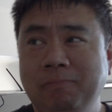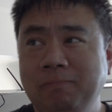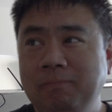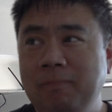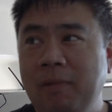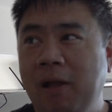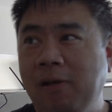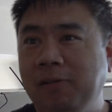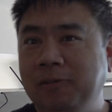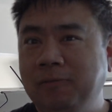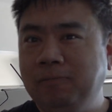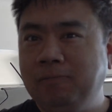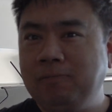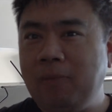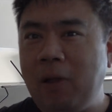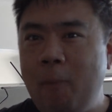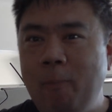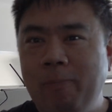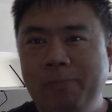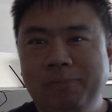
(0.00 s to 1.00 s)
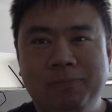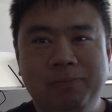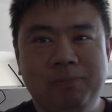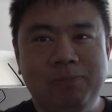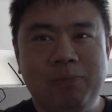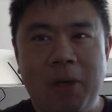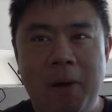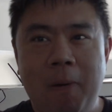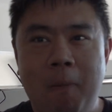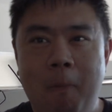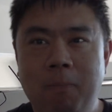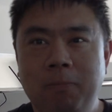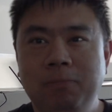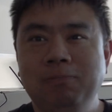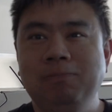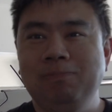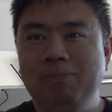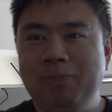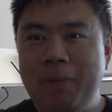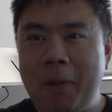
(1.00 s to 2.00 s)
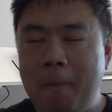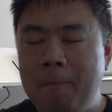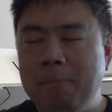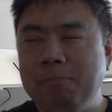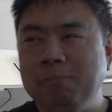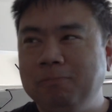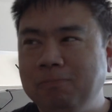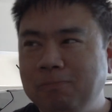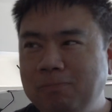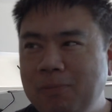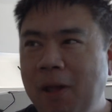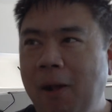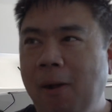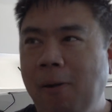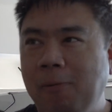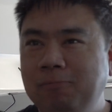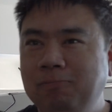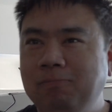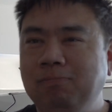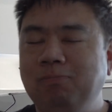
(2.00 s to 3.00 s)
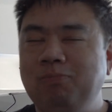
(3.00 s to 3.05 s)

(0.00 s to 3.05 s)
it taste like grape fun dip? Because I imagine it tastes like grape fun dip.